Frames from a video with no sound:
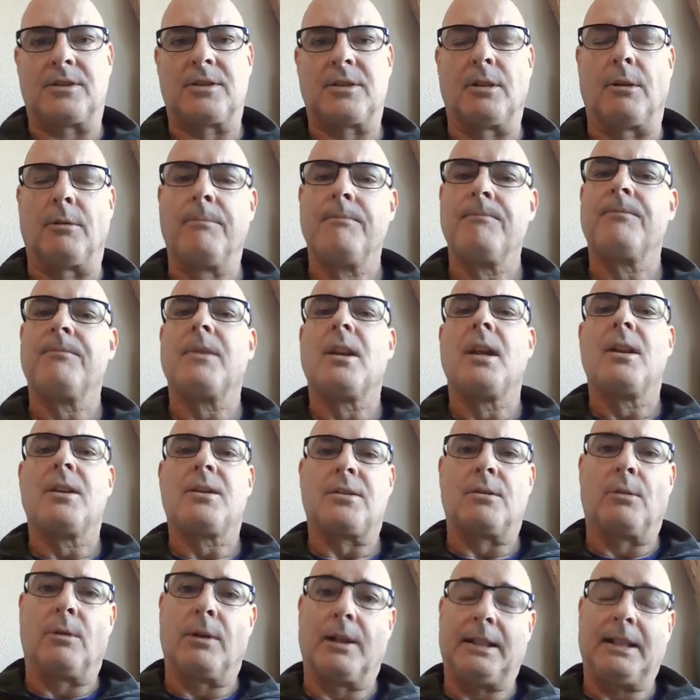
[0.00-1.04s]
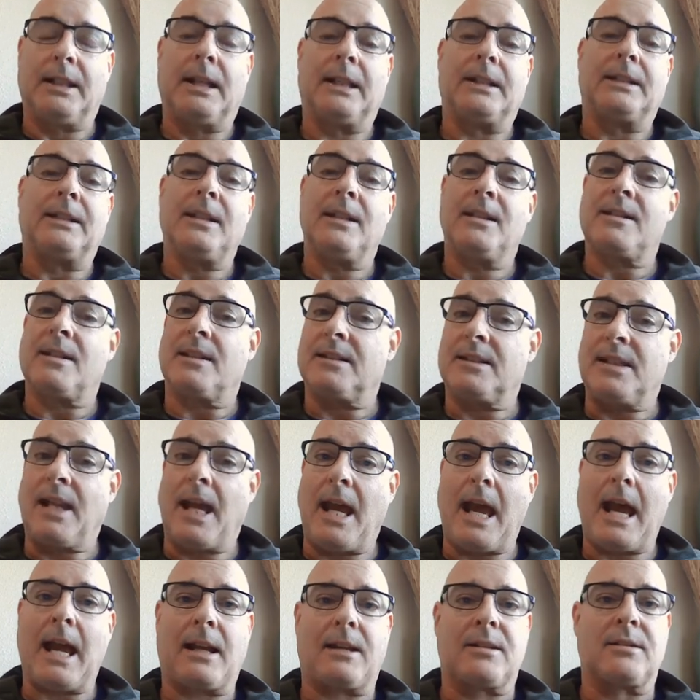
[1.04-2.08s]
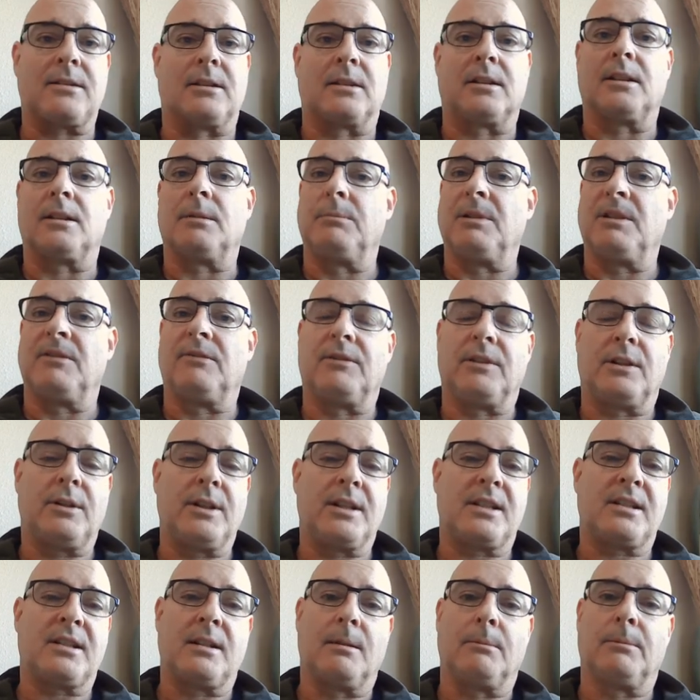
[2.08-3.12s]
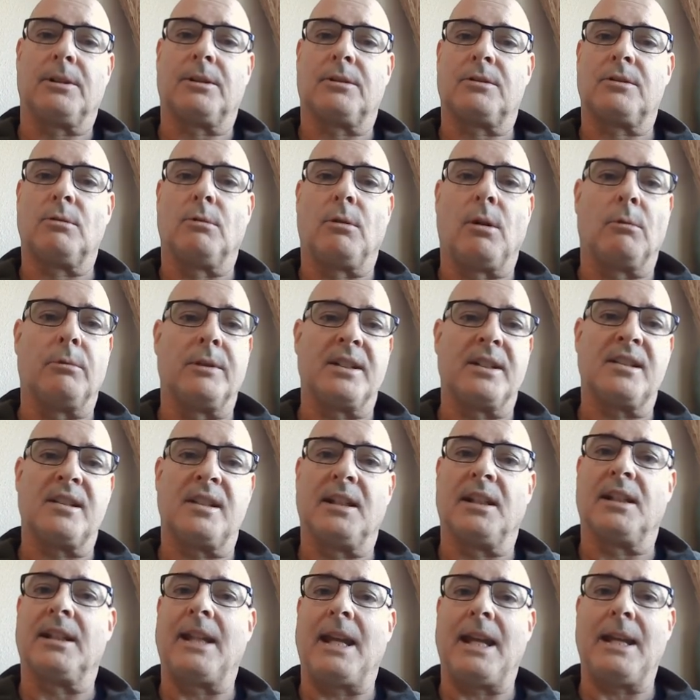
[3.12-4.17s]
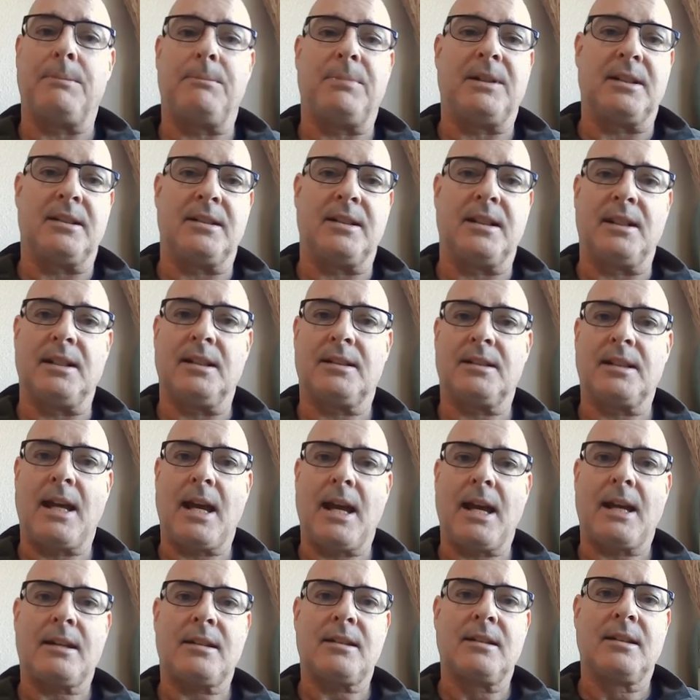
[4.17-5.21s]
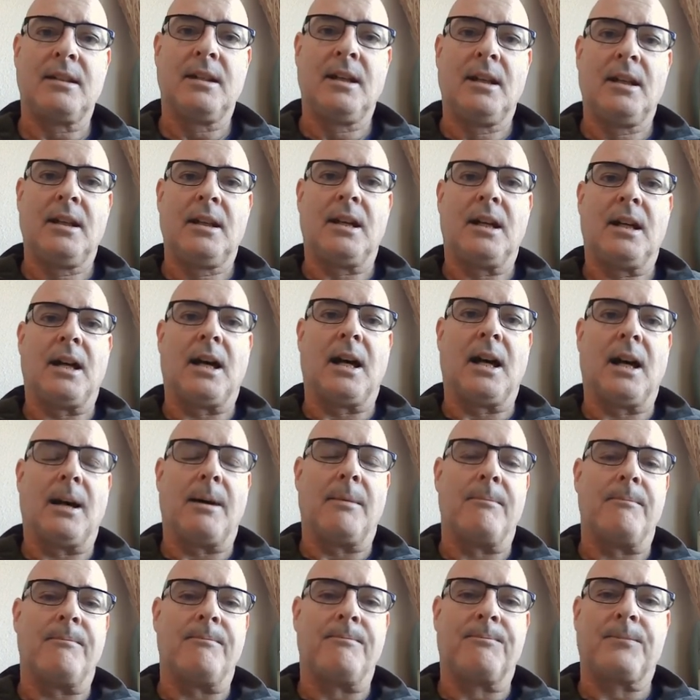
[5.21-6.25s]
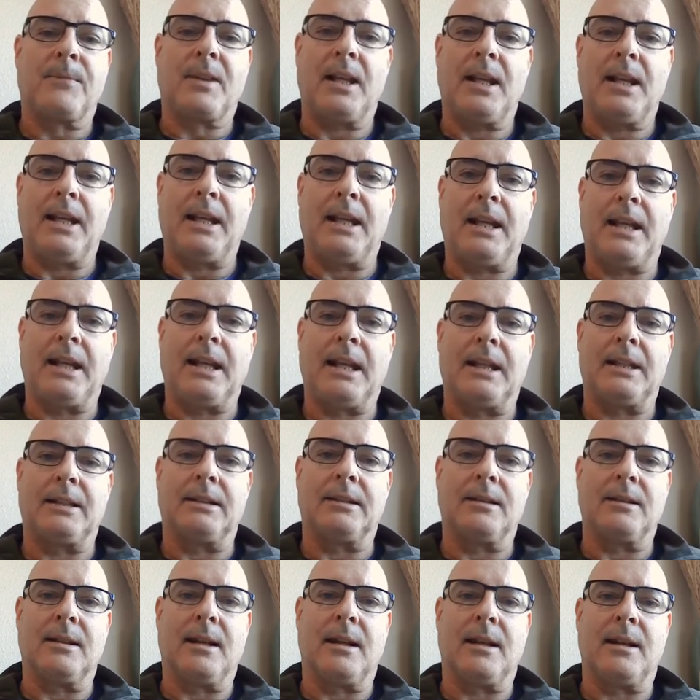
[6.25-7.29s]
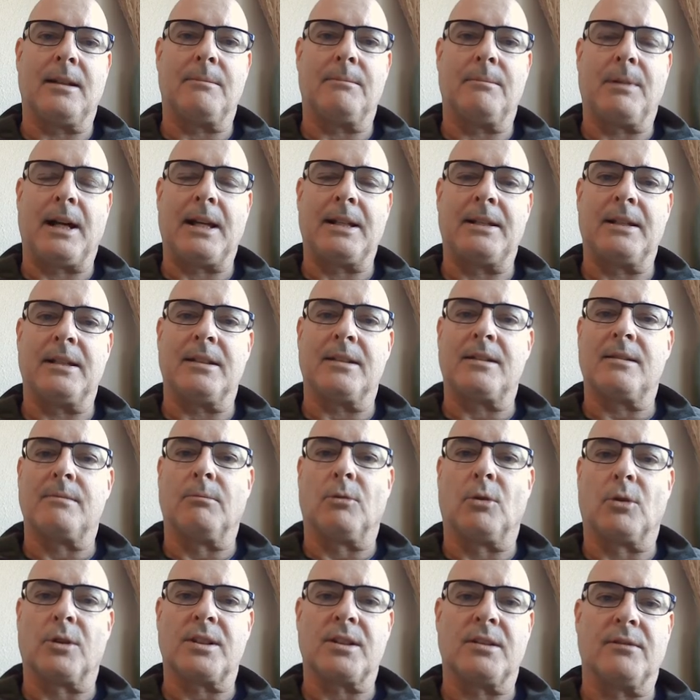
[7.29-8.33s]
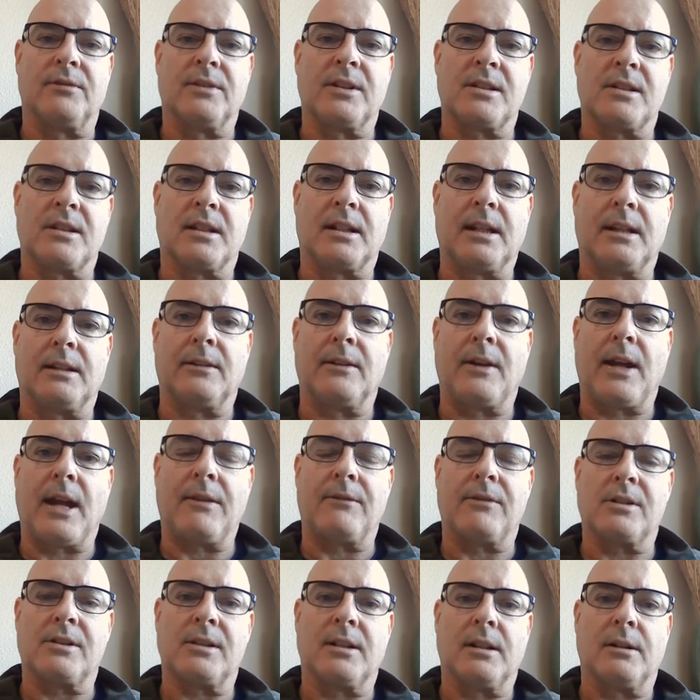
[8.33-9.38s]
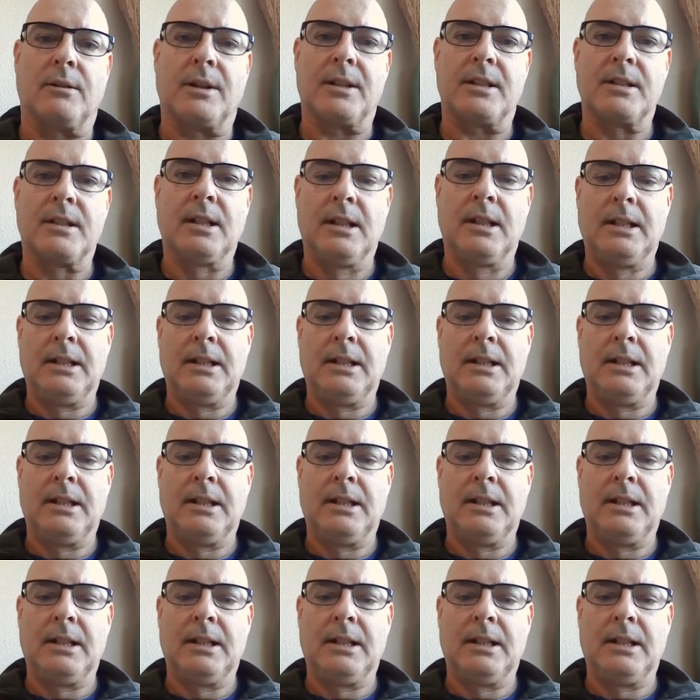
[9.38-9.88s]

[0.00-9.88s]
So so again, these attacks are going to be very similar to what we see in APT attacks, um, and uh, by these more sophisticated adversaries.